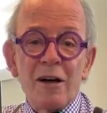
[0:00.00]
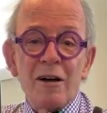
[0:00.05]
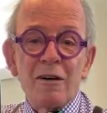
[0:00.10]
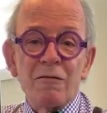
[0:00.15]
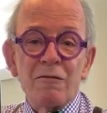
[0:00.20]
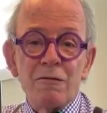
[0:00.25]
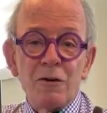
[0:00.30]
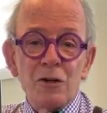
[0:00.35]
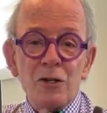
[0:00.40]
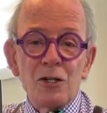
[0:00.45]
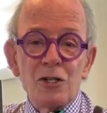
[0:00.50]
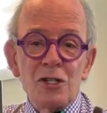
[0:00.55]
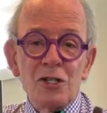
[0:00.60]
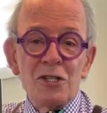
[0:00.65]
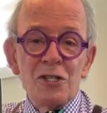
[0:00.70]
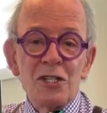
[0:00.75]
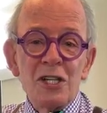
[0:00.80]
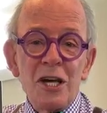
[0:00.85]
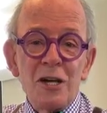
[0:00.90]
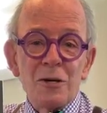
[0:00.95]

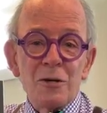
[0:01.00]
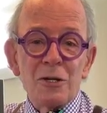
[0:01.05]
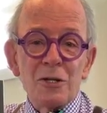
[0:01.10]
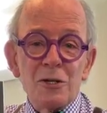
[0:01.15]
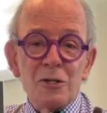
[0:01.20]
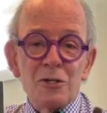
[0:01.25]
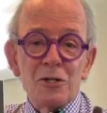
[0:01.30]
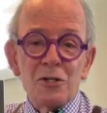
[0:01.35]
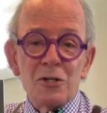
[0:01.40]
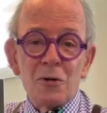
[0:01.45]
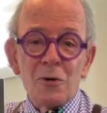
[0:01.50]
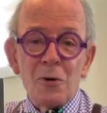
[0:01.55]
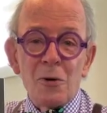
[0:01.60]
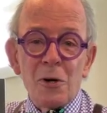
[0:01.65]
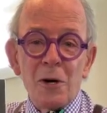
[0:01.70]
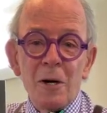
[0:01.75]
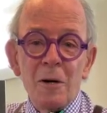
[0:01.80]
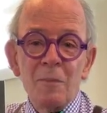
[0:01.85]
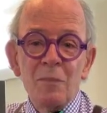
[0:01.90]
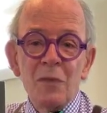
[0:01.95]
versions here at the
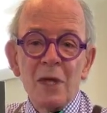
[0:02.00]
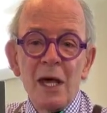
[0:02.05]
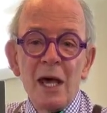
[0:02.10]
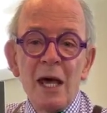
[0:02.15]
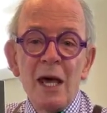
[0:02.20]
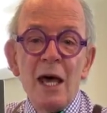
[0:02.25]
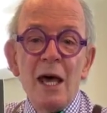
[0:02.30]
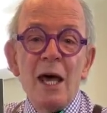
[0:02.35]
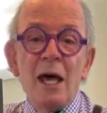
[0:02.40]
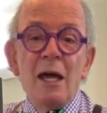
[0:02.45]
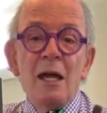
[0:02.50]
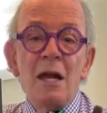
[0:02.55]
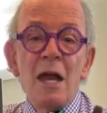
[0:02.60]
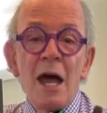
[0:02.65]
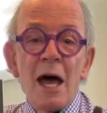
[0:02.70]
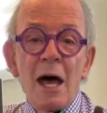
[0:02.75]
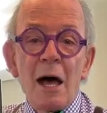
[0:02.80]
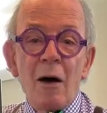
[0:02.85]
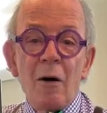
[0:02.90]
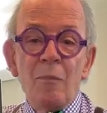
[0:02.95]
store.
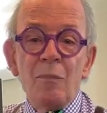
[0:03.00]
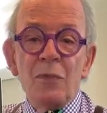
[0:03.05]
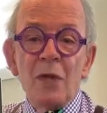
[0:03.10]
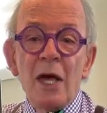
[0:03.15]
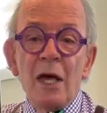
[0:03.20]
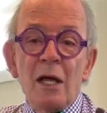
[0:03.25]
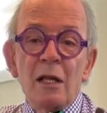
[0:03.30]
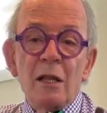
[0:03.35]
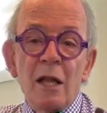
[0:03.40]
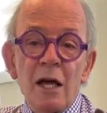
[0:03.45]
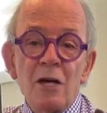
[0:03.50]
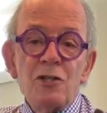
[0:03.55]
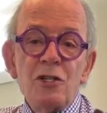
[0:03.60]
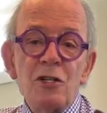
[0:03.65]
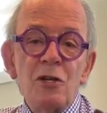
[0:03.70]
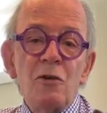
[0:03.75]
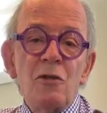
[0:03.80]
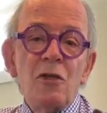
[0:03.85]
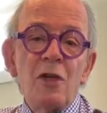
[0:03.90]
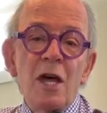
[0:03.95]
Now, lest
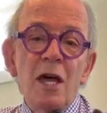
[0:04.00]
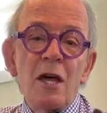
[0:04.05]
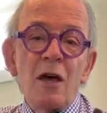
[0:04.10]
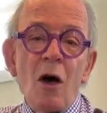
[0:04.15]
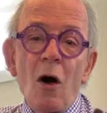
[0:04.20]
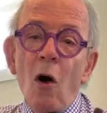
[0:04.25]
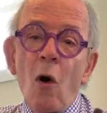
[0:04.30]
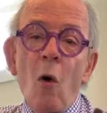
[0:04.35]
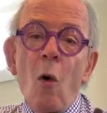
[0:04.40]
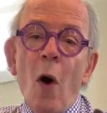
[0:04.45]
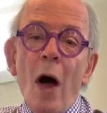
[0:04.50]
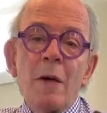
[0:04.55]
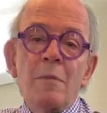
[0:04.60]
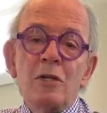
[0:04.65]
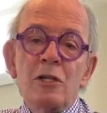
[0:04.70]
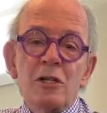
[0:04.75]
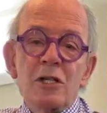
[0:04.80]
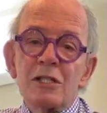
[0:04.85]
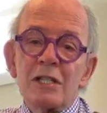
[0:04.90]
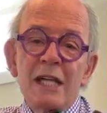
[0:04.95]
you think, oh, I'm
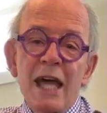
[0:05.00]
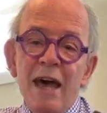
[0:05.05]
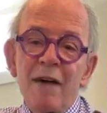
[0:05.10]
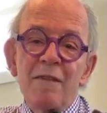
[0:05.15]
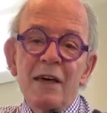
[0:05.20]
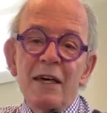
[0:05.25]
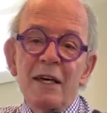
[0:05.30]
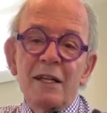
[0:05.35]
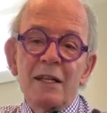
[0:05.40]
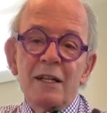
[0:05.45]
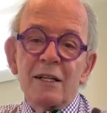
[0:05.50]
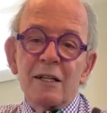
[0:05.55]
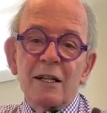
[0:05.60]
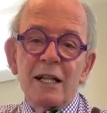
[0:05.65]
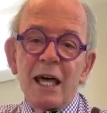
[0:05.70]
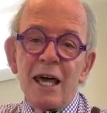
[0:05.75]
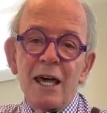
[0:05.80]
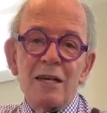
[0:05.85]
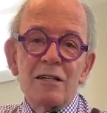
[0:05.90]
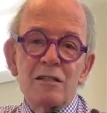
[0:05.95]
just having a little
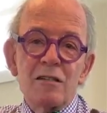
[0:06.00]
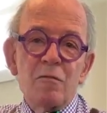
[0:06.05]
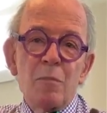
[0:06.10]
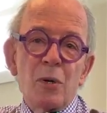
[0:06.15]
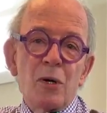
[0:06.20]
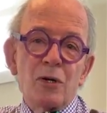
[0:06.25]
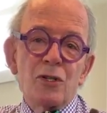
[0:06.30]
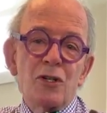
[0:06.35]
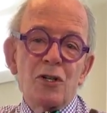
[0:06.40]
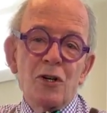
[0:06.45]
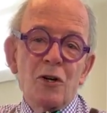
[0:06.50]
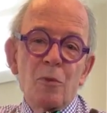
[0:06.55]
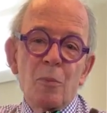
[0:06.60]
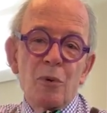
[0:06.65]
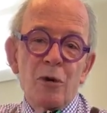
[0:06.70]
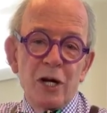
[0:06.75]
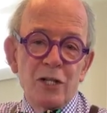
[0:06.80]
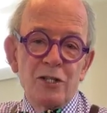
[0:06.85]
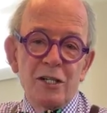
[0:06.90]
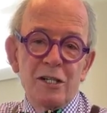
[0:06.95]
case of personal
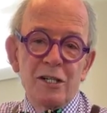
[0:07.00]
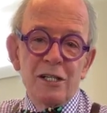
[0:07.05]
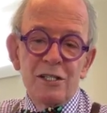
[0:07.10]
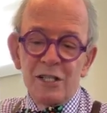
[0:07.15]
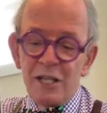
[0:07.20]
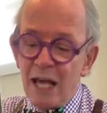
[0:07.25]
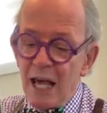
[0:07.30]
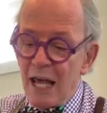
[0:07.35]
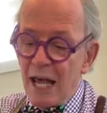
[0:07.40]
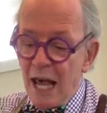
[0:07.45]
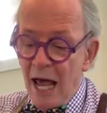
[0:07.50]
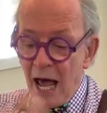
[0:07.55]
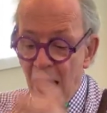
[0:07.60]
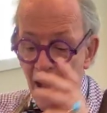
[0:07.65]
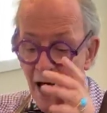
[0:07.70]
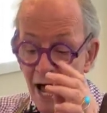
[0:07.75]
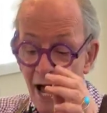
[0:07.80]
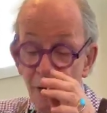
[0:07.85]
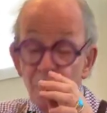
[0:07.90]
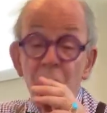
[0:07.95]
prejudice,
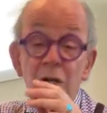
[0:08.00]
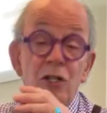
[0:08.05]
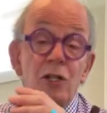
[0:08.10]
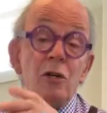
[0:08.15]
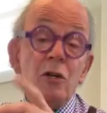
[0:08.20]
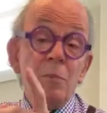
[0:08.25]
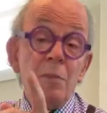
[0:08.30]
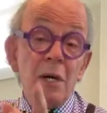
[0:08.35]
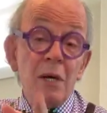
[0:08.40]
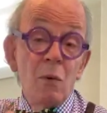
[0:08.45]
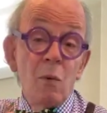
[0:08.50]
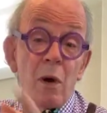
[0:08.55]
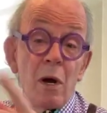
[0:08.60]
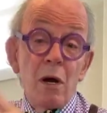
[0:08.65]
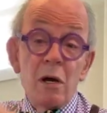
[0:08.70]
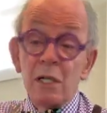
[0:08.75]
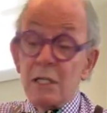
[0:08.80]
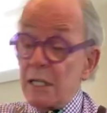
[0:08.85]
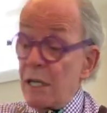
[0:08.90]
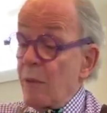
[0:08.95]
I want you to be aware
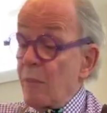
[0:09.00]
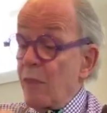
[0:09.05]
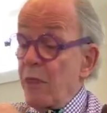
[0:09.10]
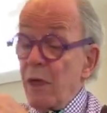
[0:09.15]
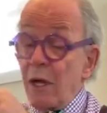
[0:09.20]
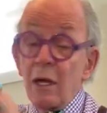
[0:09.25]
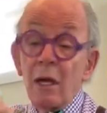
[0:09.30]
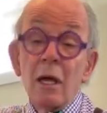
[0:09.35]
of something.